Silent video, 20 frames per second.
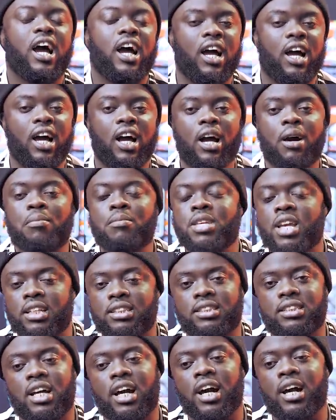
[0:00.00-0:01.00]
Um,
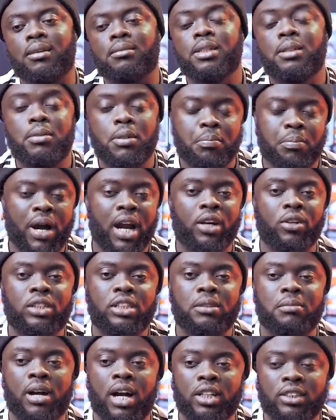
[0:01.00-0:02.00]
yes, um, it be
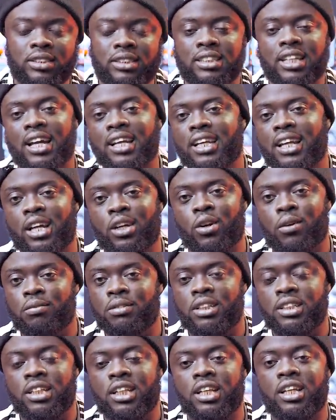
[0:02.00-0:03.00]
parody, but you see, at the end
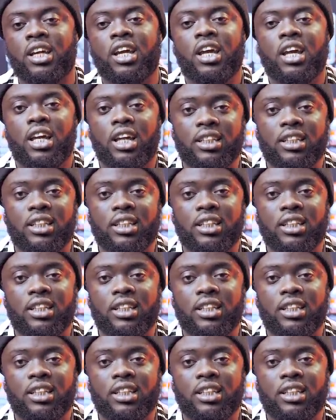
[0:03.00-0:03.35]
of the day,